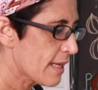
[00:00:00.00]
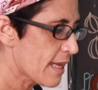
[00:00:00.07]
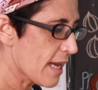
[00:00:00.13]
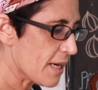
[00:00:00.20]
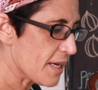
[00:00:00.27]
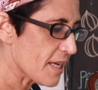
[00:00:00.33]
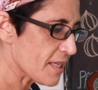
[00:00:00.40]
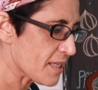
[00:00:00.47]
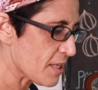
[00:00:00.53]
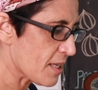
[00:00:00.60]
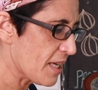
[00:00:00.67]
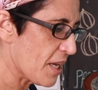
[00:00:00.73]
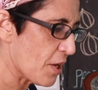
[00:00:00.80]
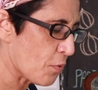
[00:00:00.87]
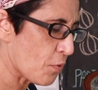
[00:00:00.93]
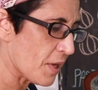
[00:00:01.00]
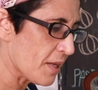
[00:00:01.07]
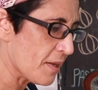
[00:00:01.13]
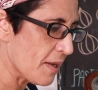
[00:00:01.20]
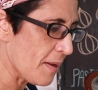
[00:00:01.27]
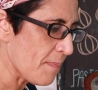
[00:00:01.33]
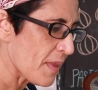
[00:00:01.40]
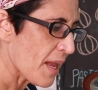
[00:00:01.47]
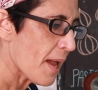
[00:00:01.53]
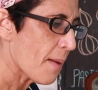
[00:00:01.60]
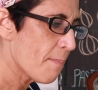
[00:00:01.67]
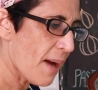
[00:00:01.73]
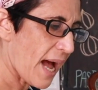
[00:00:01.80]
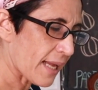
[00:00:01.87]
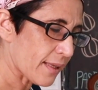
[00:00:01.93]
There is liquid,
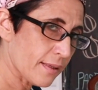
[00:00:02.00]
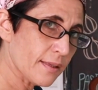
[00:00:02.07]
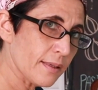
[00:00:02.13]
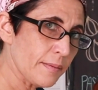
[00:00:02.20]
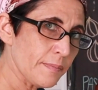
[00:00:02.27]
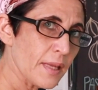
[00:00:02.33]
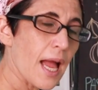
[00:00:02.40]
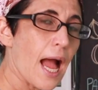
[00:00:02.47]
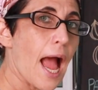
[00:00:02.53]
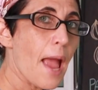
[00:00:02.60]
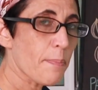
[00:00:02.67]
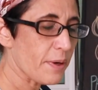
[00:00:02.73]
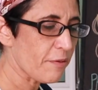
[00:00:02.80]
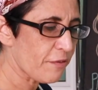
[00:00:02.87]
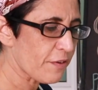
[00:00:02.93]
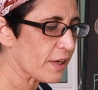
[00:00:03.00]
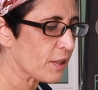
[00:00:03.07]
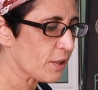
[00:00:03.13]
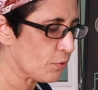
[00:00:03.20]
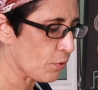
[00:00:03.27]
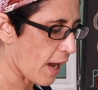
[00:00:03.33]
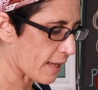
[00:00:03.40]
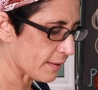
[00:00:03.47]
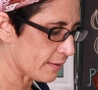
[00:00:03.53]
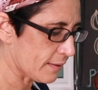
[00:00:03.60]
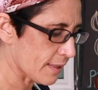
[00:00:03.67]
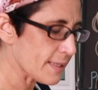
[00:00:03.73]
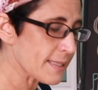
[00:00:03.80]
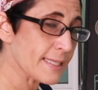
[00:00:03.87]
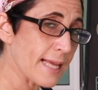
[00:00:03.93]
but I prefer to
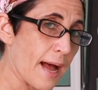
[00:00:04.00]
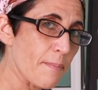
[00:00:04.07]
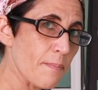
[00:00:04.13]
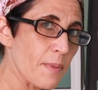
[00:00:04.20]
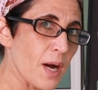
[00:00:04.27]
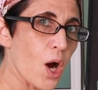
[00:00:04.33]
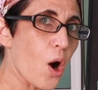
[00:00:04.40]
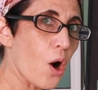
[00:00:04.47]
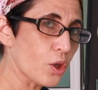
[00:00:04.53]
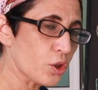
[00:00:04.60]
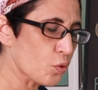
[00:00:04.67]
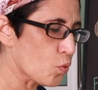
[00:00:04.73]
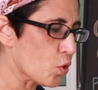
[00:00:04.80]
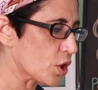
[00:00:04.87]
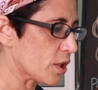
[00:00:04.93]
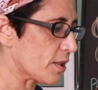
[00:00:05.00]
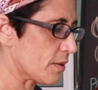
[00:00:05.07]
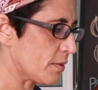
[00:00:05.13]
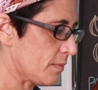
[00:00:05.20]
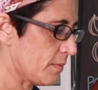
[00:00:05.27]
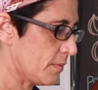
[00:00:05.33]
add some hot water.